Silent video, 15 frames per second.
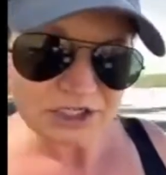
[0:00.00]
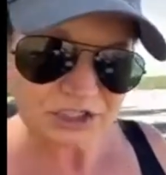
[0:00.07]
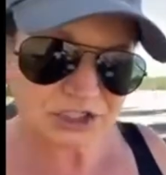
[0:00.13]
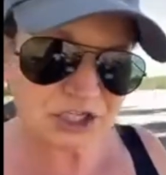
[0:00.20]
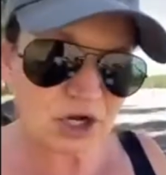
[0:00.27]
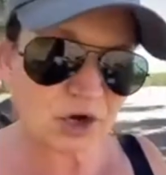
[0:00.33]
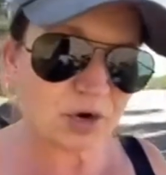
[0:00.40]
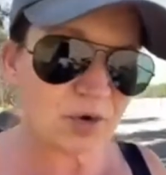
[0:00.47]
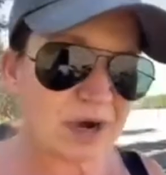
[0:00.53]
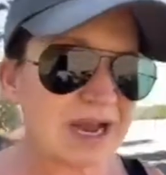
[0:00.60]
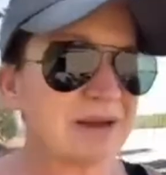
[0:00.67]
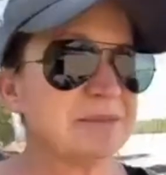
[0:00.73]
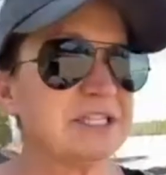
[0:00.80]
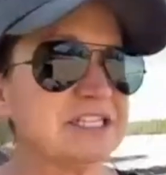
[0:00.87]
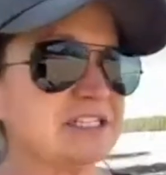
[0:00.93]
So
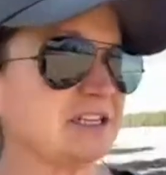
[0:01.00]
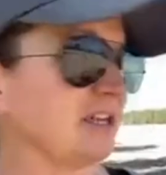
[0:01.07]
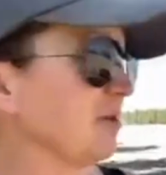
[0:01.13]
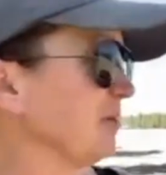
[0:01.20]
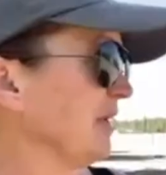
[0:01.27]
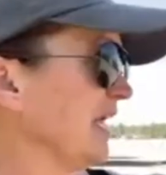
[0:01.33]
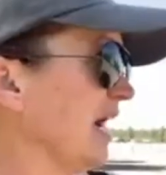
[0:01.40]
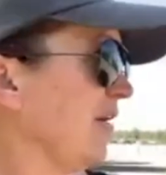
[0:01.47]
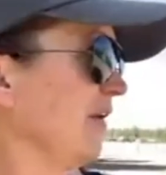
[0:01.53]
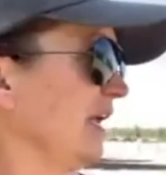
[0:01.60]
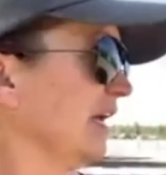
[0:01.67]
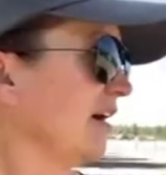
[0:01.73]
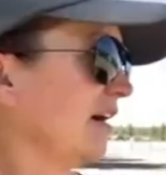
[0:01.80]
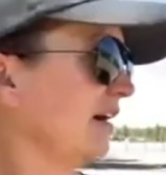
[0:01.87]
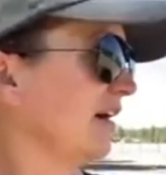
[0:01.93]
I'm just going to be out
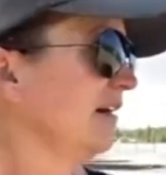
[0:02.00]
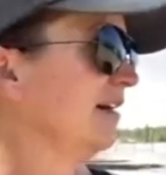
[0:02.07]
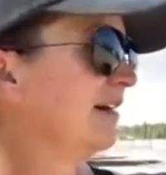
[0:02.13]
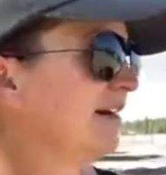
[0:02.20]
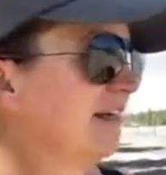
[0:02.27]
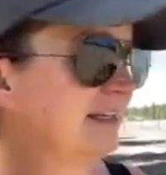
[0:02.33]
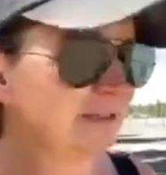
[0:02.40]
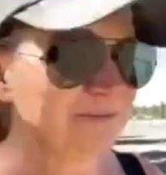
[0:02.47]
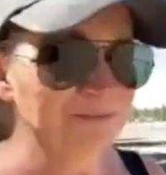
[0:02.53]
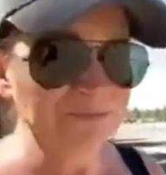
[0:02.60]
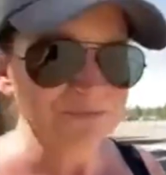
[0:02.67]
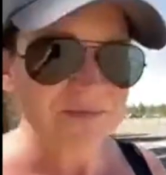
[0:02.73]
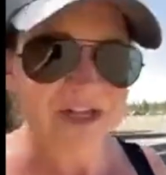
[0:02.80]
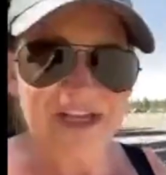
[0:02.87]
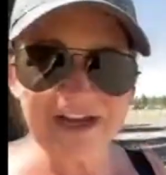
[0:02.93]
here
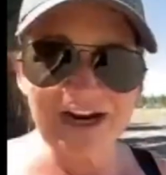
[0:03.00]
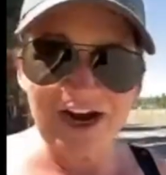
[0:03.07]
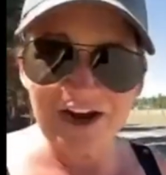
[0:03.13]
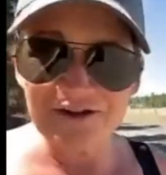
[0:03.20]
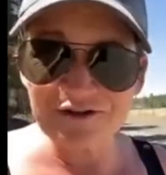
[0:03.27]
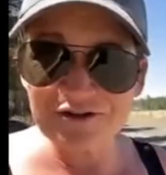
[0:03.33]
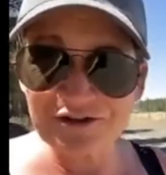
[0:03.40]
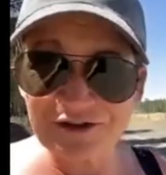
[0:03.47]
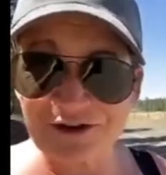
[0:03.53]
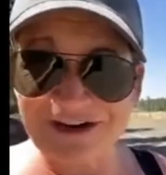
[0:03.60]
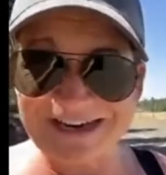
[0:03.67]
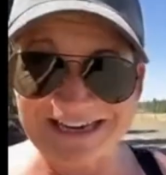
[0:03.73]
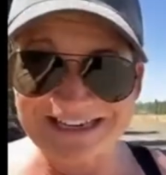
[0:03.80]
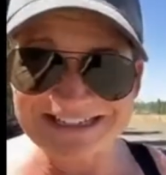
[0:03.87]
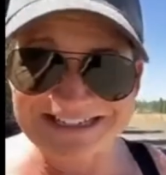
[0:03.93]
in 100
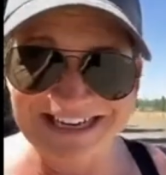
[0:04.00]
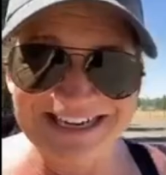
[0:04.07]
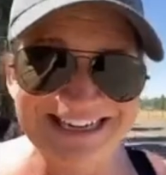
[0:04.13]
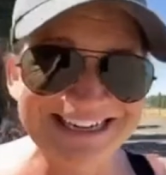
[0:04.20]
degrees.